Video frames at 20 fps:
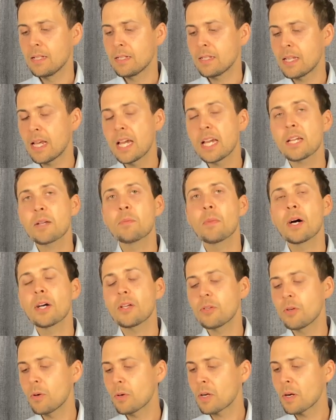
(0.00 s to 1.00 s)
Take my
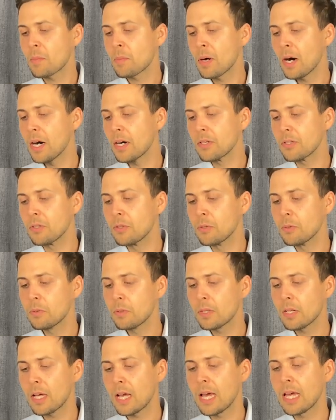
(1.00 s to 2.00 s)
yoke upon you
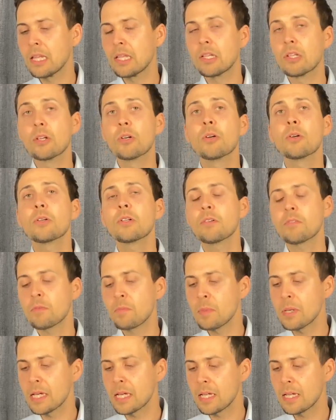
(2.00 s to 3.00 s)
and learn of
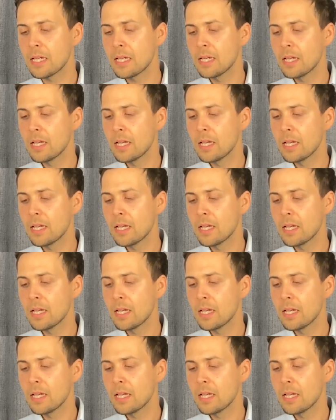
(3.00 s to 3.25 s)
me